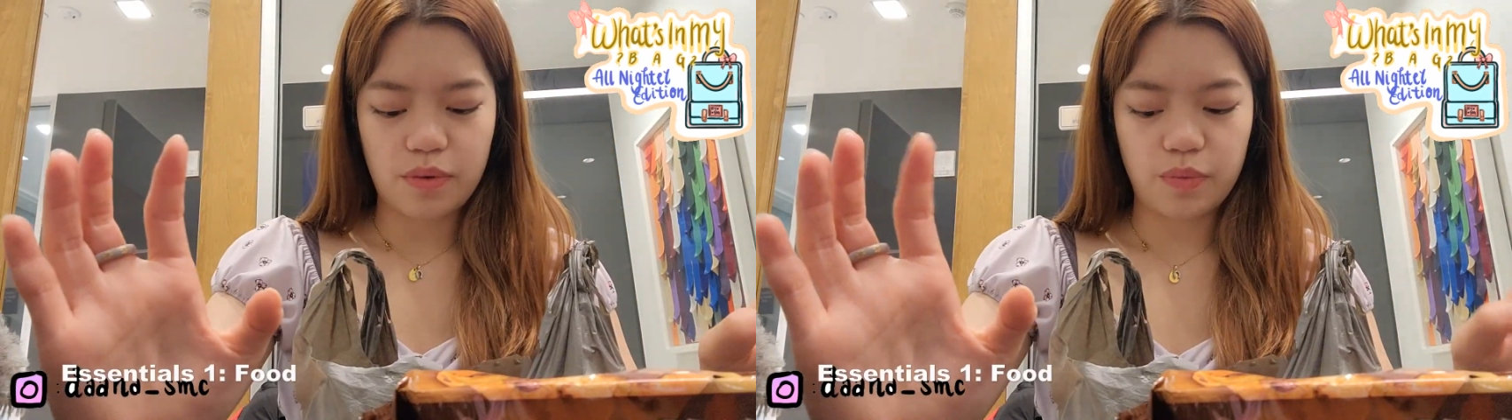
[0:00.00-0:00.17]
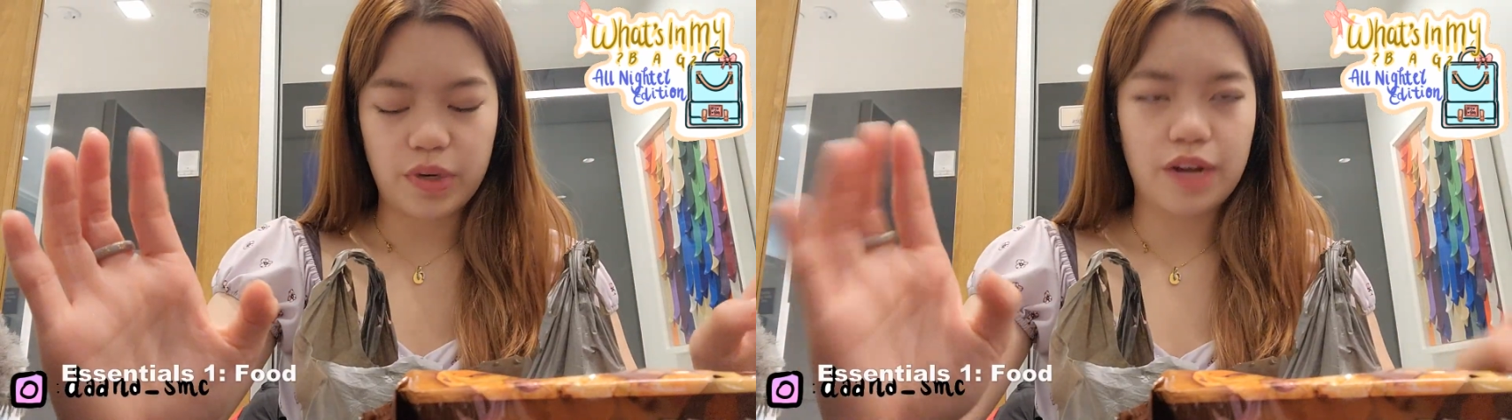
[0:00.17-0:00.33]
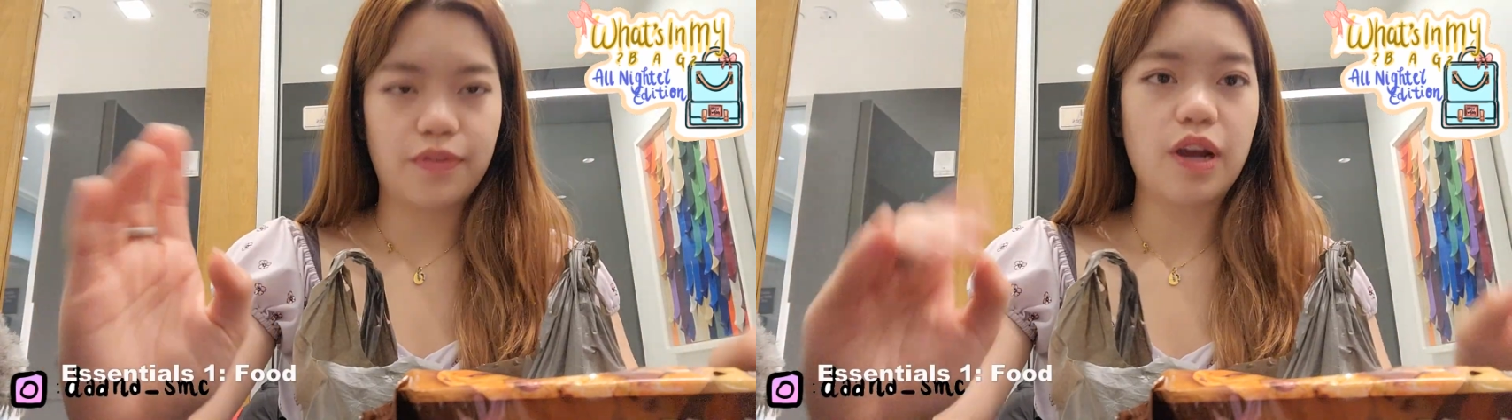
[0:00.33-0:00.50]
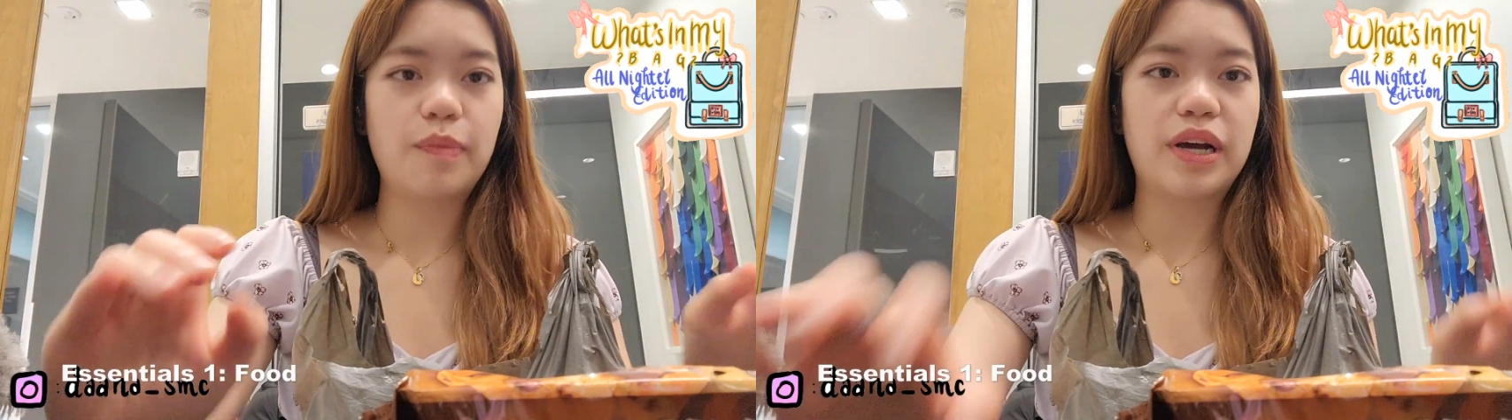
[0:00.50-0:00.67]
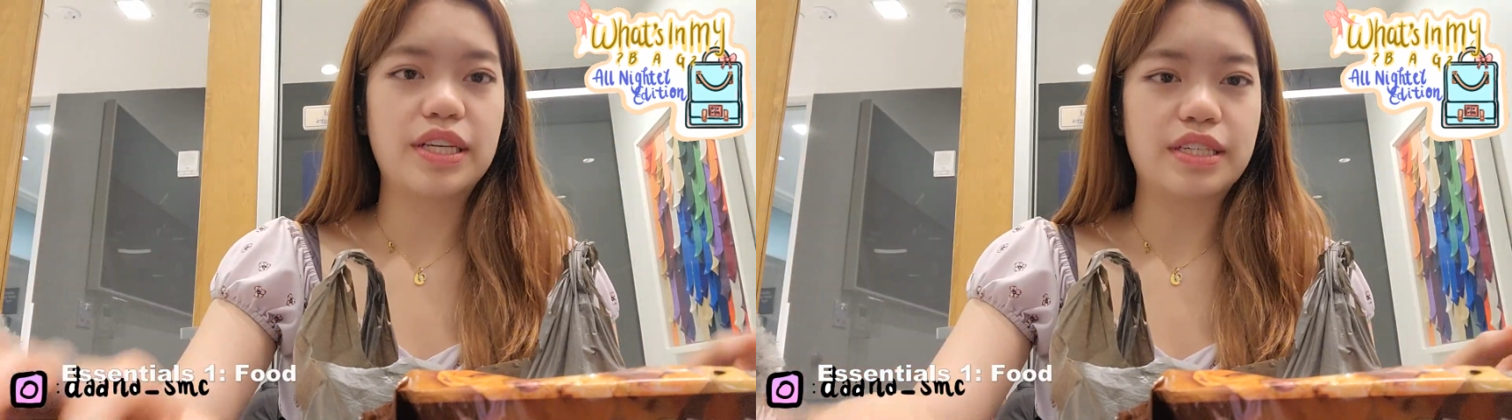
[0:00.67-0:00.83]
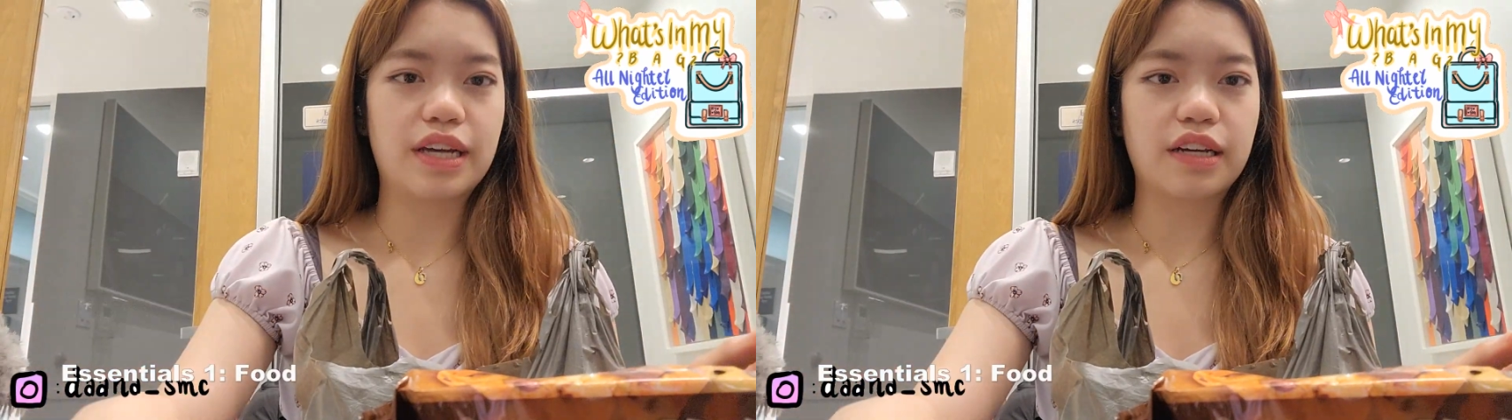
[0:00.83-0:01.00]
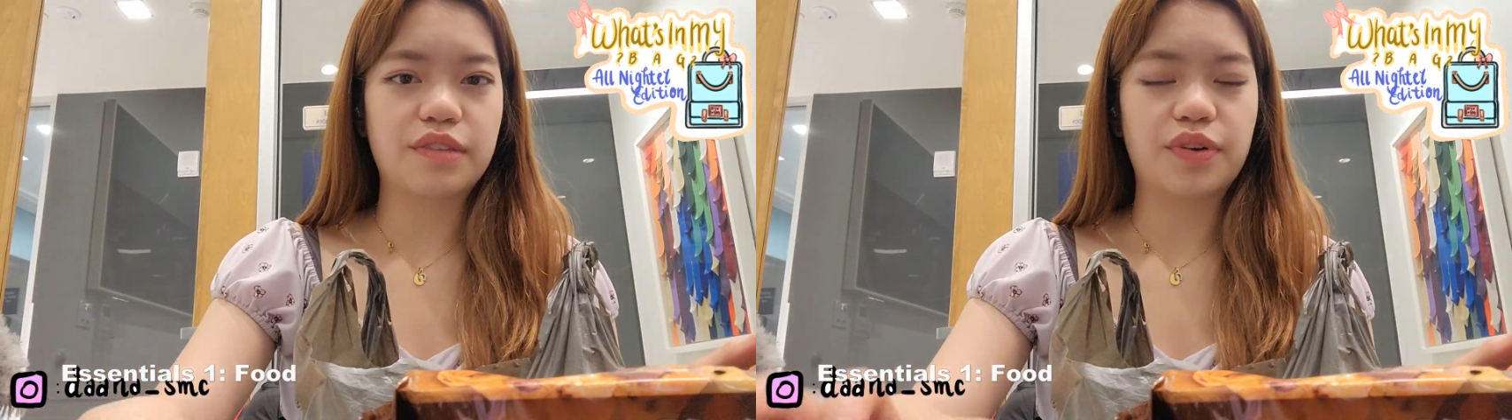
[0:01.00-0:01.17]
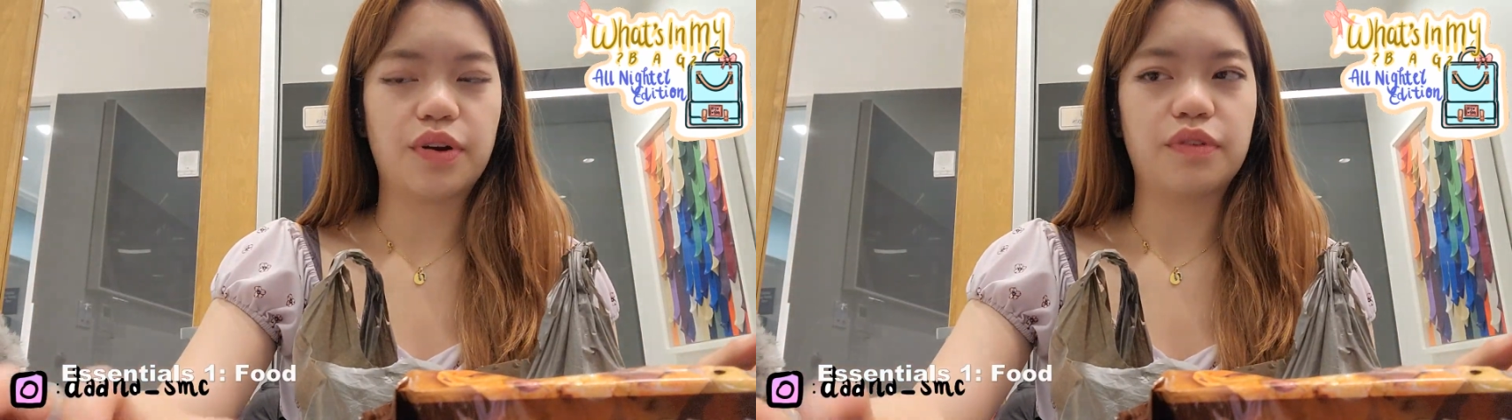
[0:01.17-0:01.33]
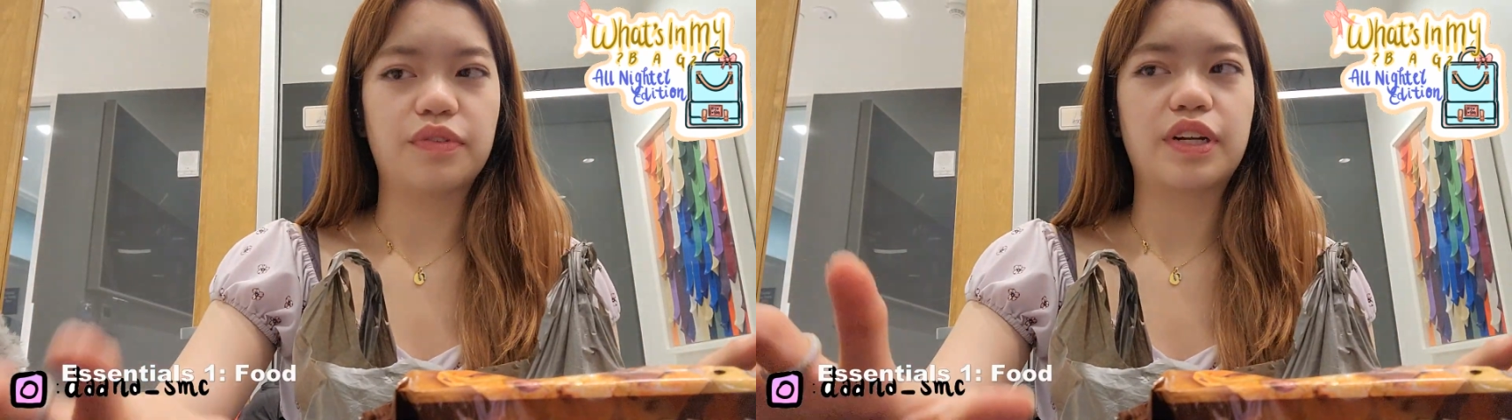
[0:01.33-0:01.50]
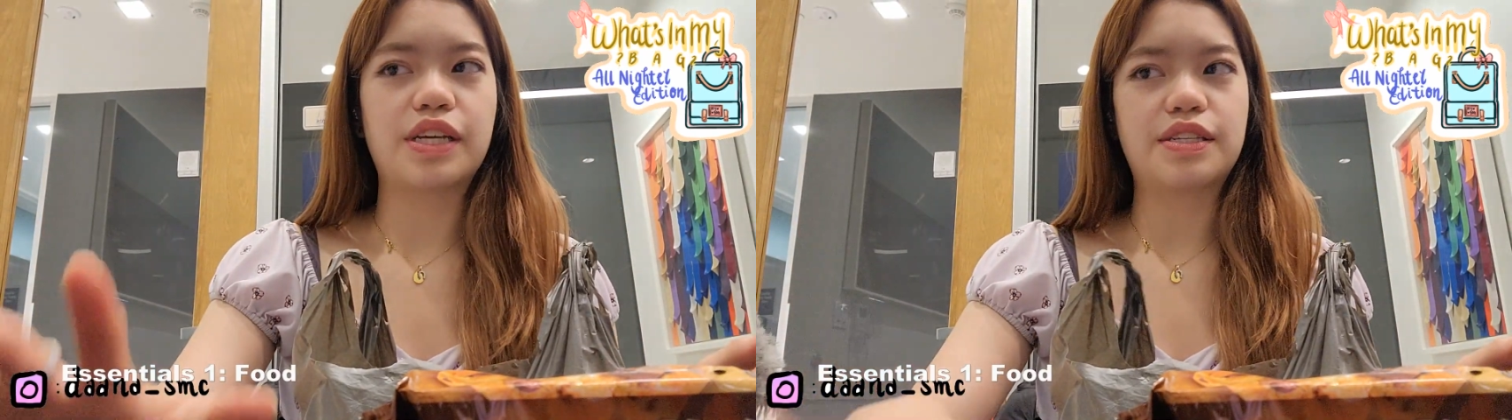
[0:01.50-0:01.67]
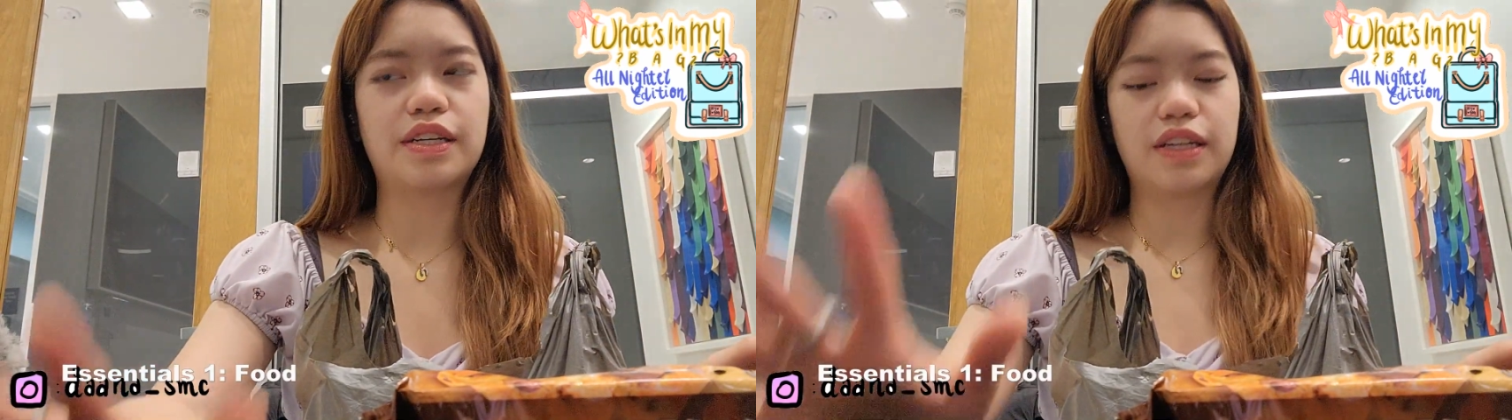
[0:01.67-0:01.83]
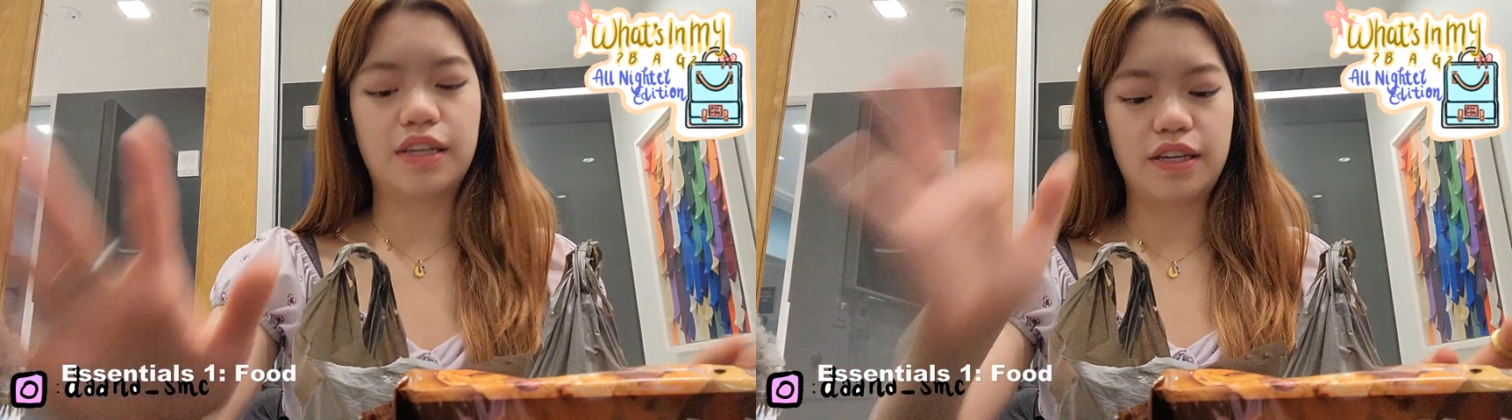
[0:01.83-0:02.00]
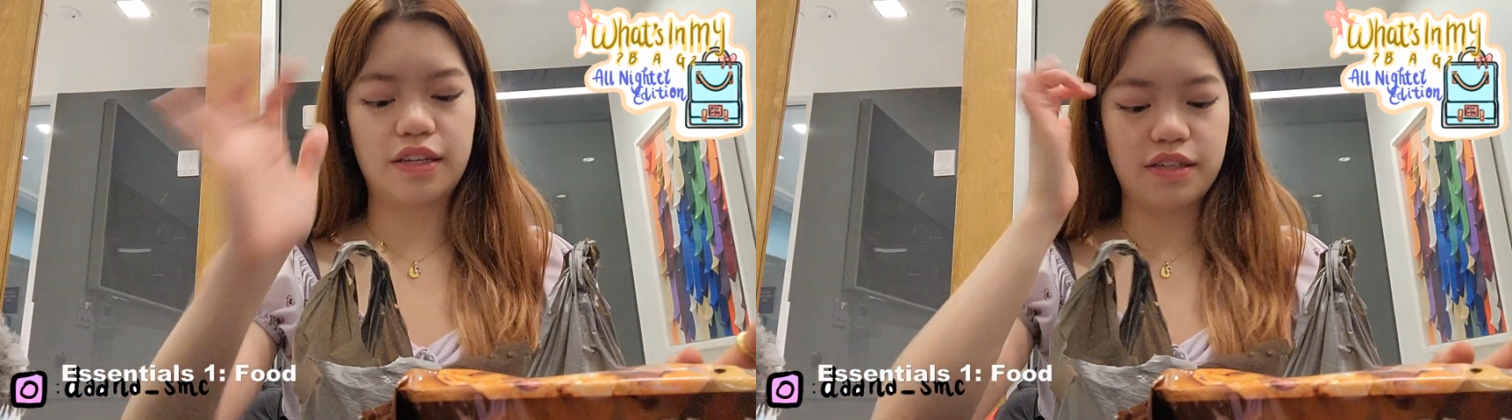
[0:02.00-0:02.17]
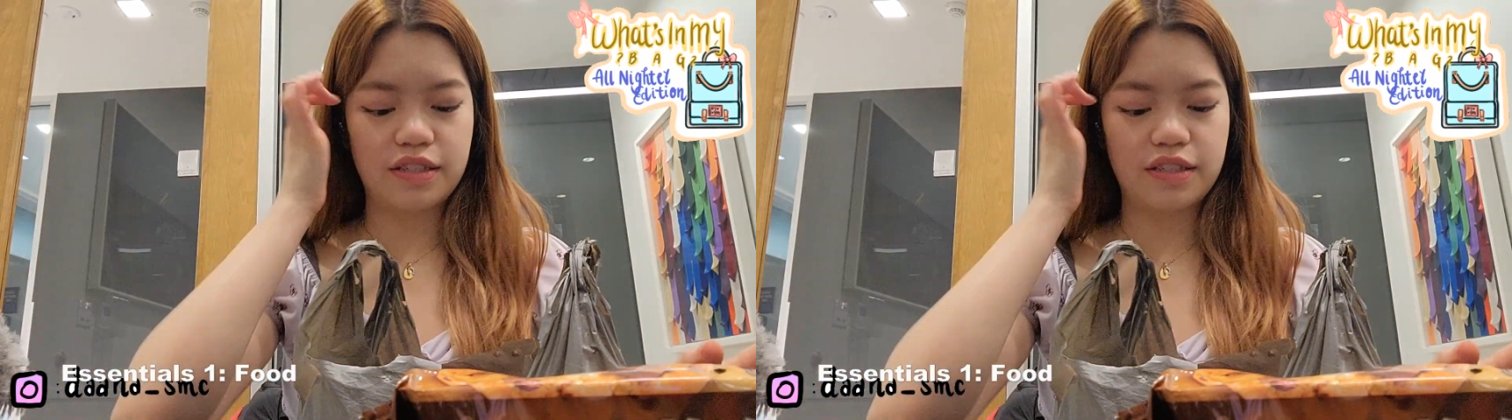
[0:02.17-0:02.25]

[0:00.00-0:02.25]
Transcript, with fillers: Whenever I buy snacks for overnight study